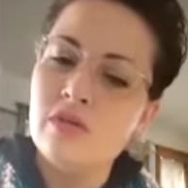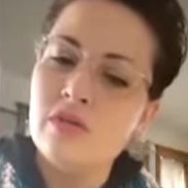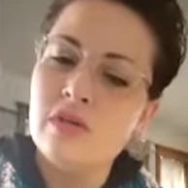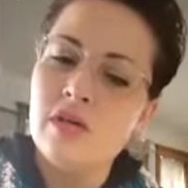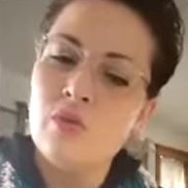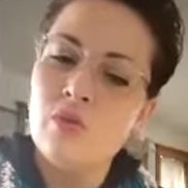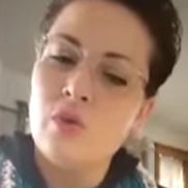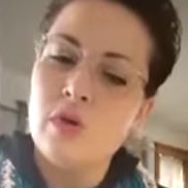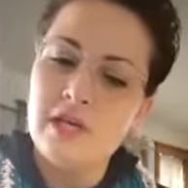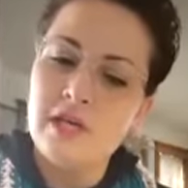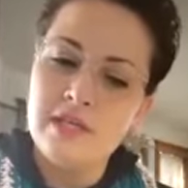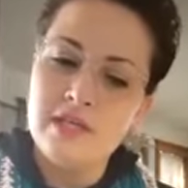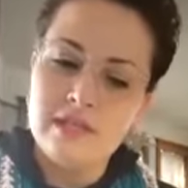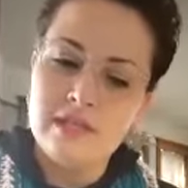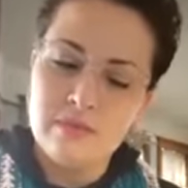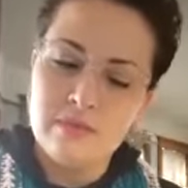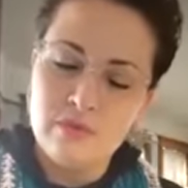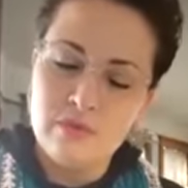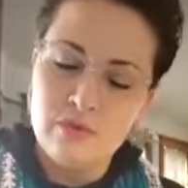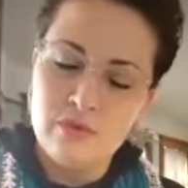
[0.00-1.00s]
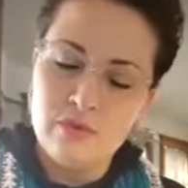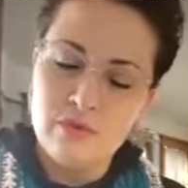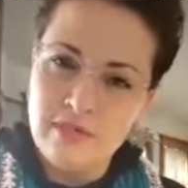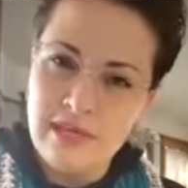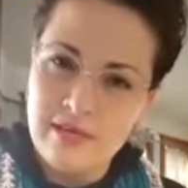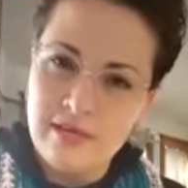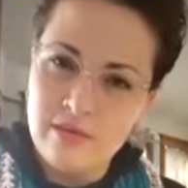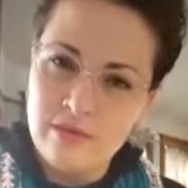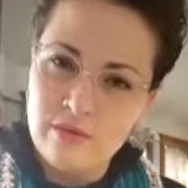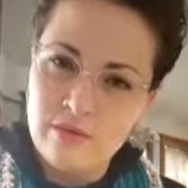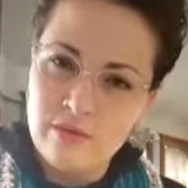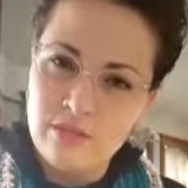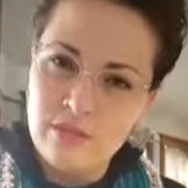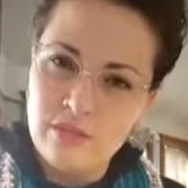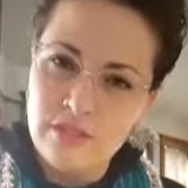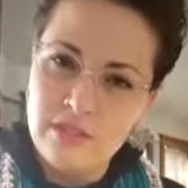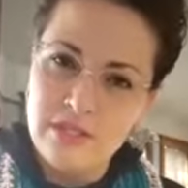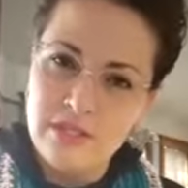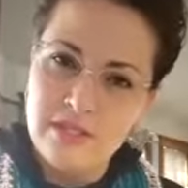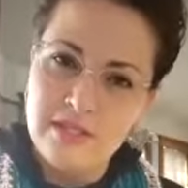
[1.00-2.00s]
One is moved out.
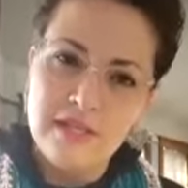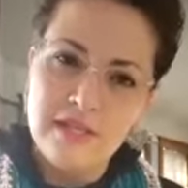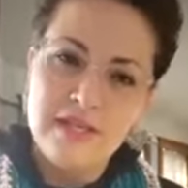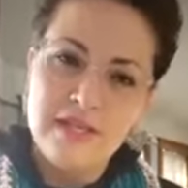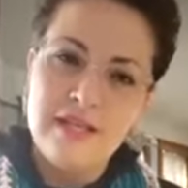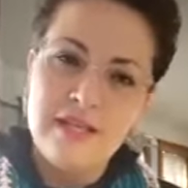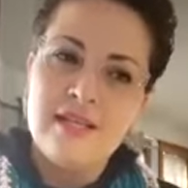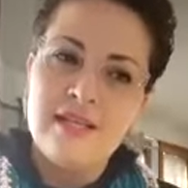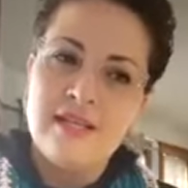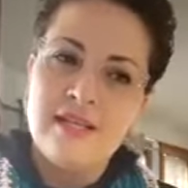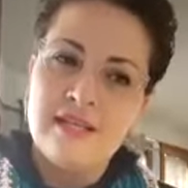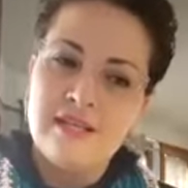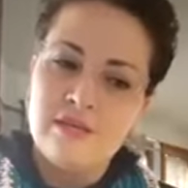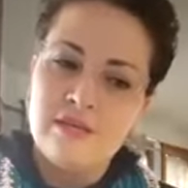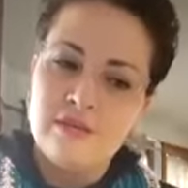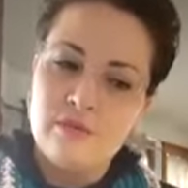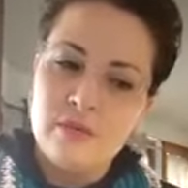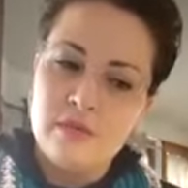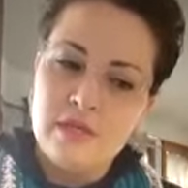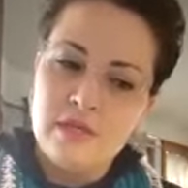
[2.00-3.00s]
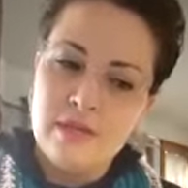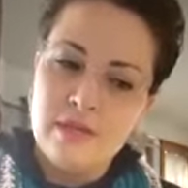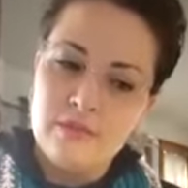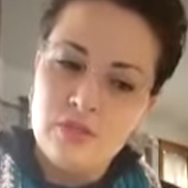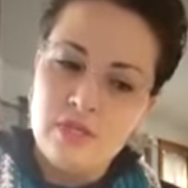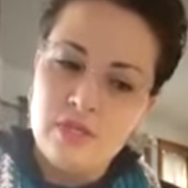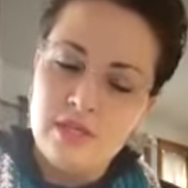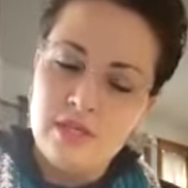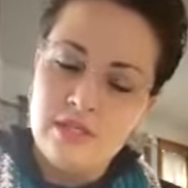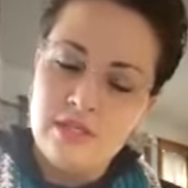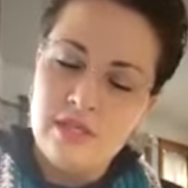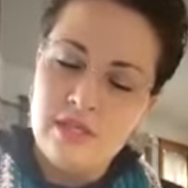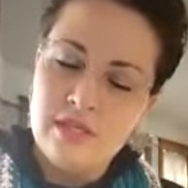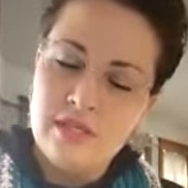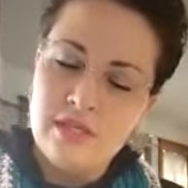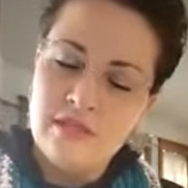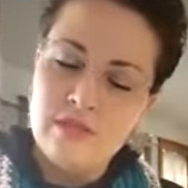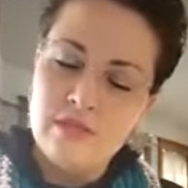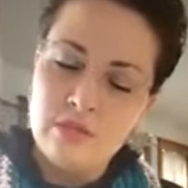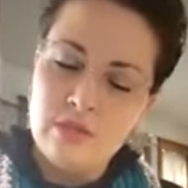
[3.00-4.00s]
The other one I am trying to
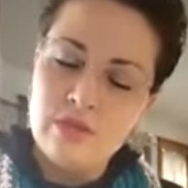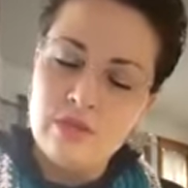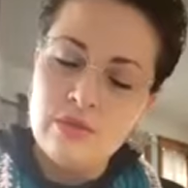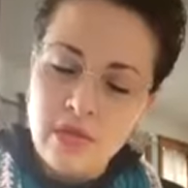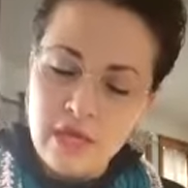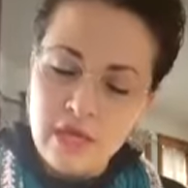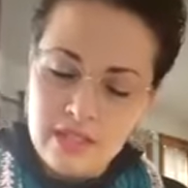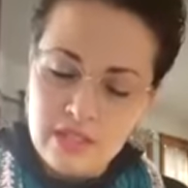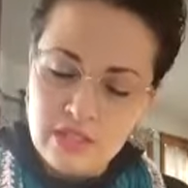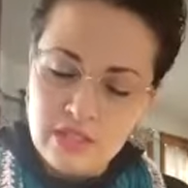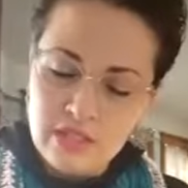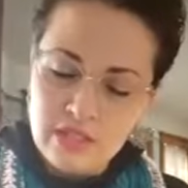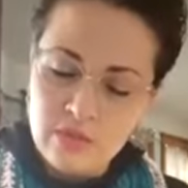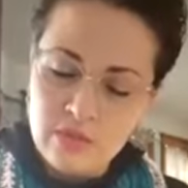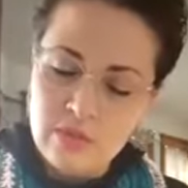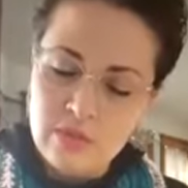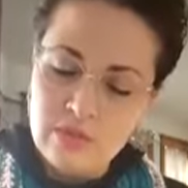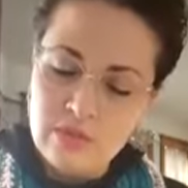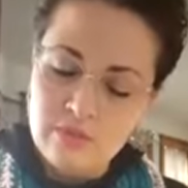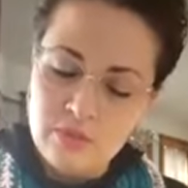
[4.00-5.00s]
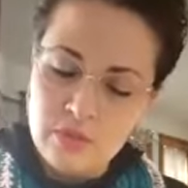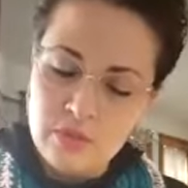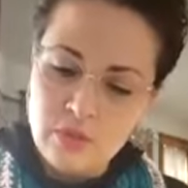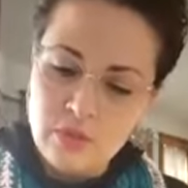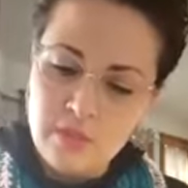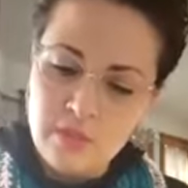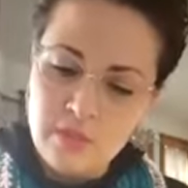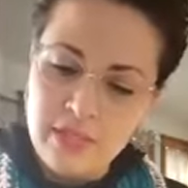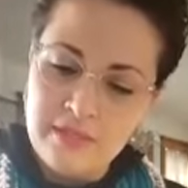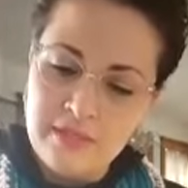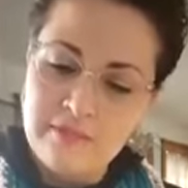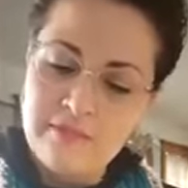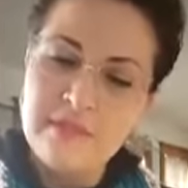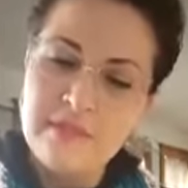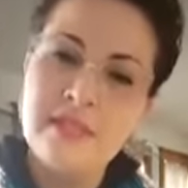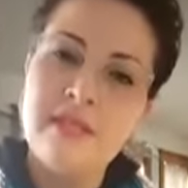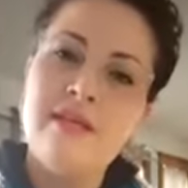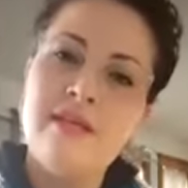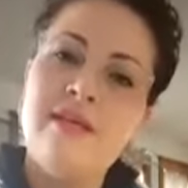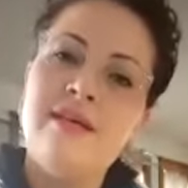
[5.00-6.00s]
get through high school homeschooling.
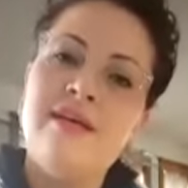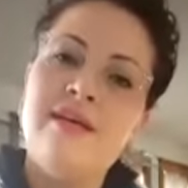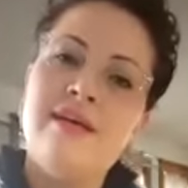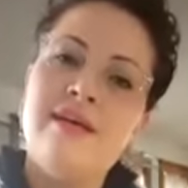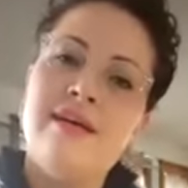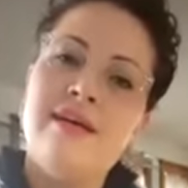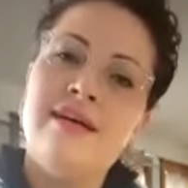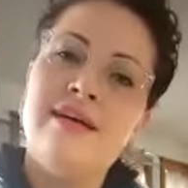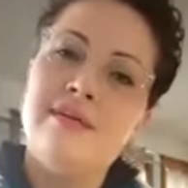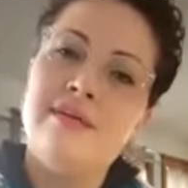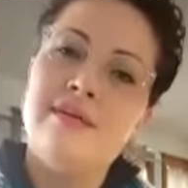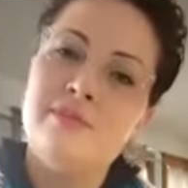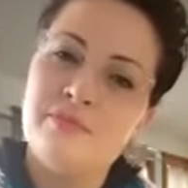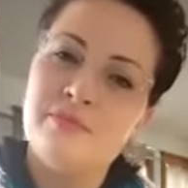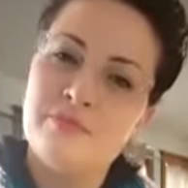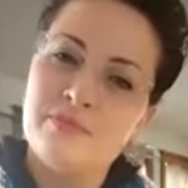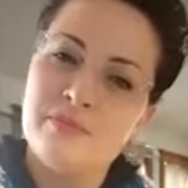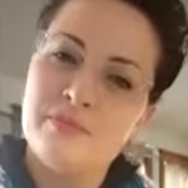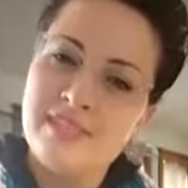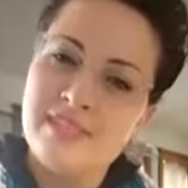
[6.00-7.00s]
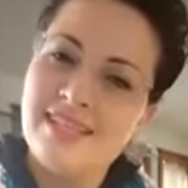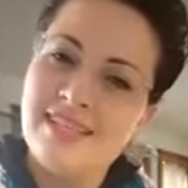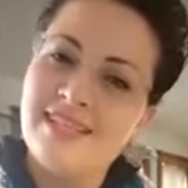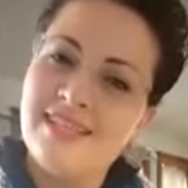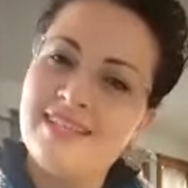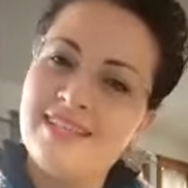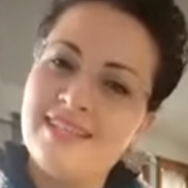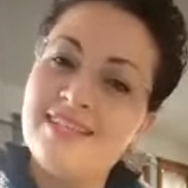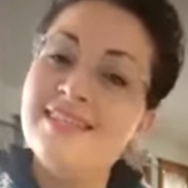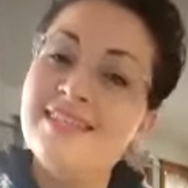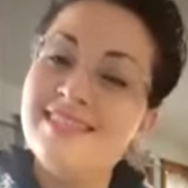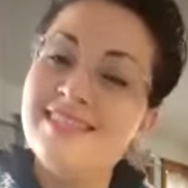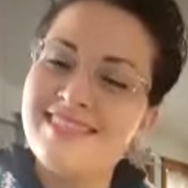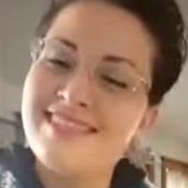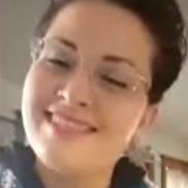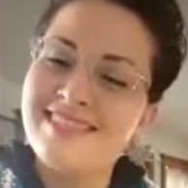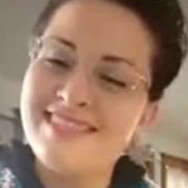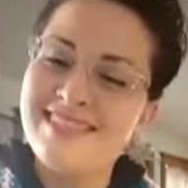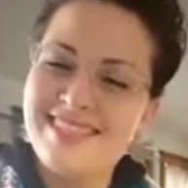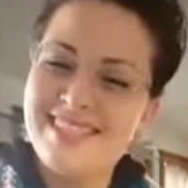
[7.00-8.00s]
That is
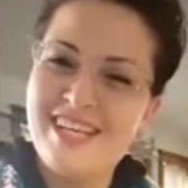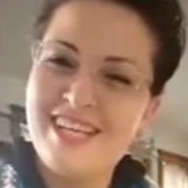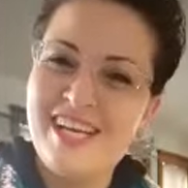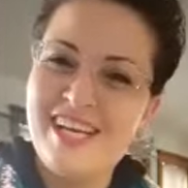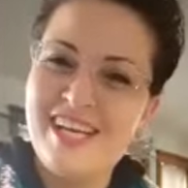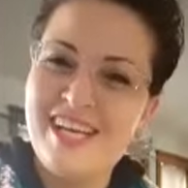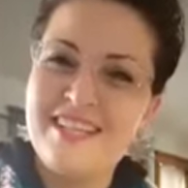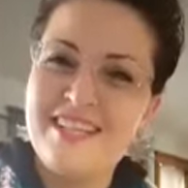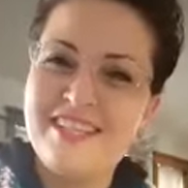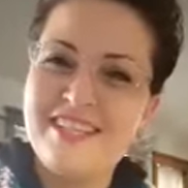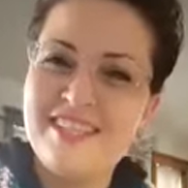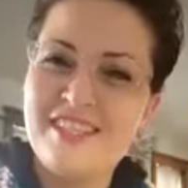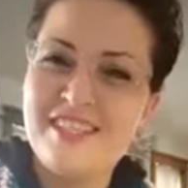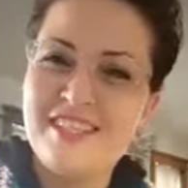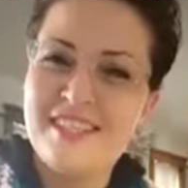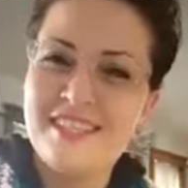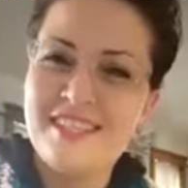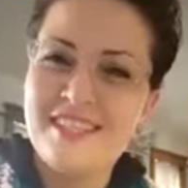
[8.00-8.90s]
a challenge.